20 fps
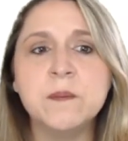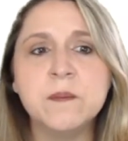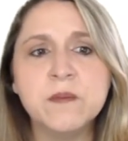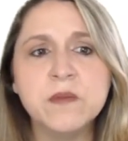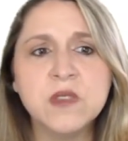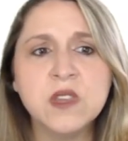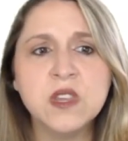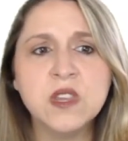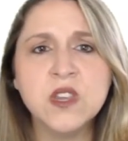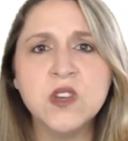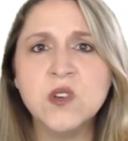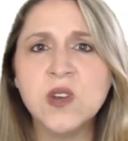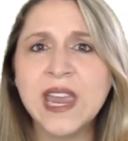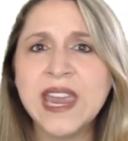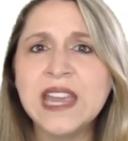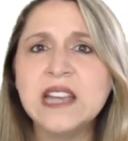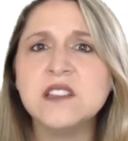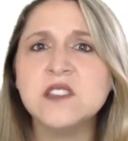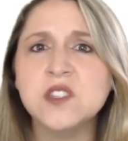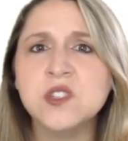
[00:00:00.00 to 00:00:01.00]
you can't
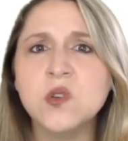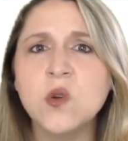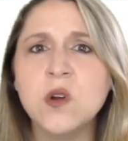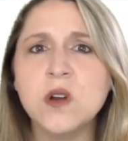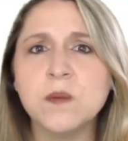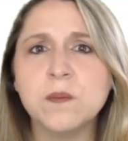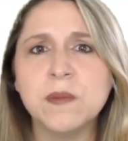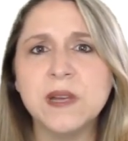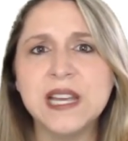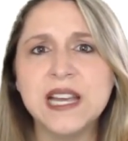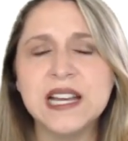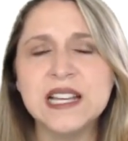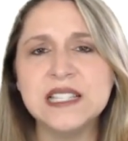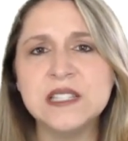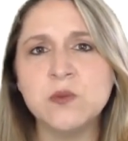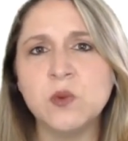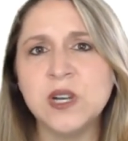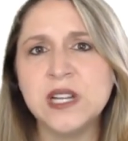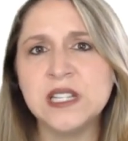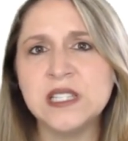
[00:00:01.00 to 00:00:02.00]
sort, because when
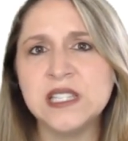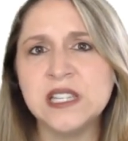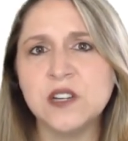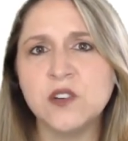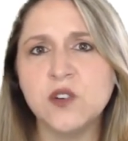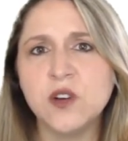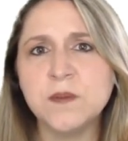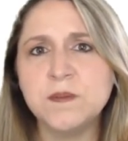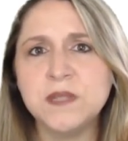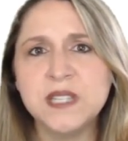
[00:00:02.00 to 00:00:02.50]
it's encrypted,